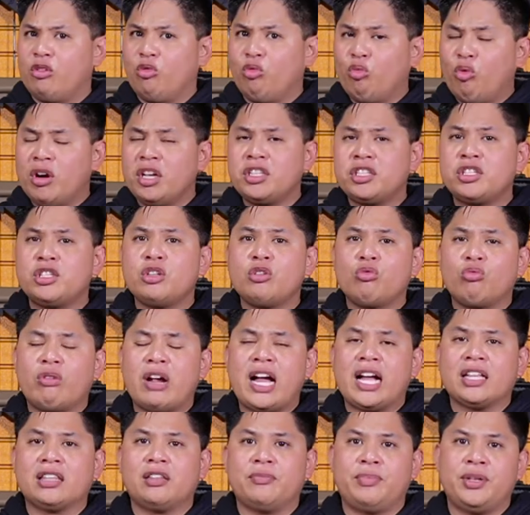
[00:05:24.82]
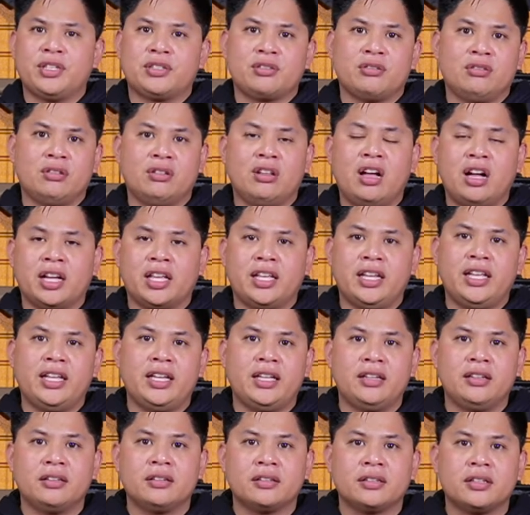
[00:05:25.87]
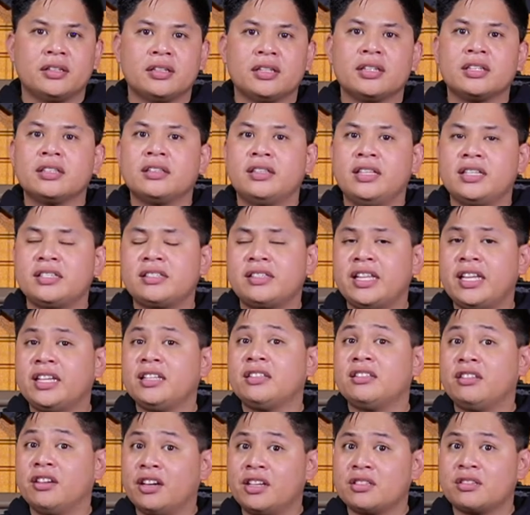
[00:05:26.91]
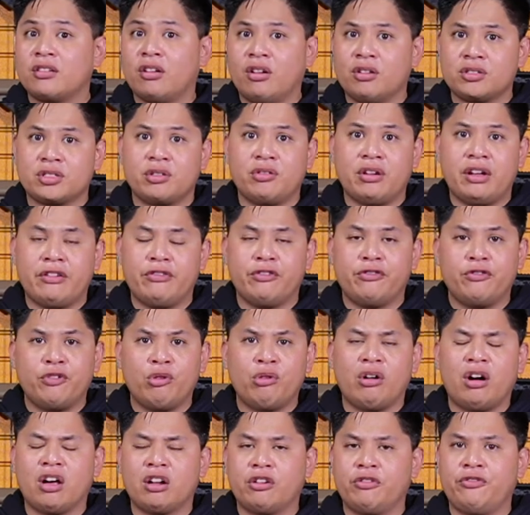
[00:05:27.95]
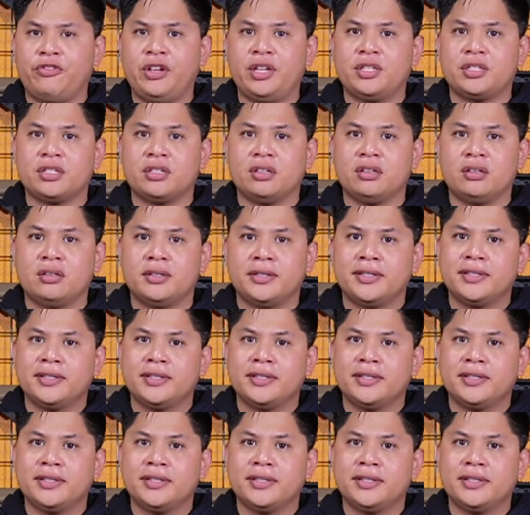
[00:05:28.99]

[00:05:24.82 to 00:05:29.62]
Once you rack the pistol and lock it in, this thing does also have a full auto feature.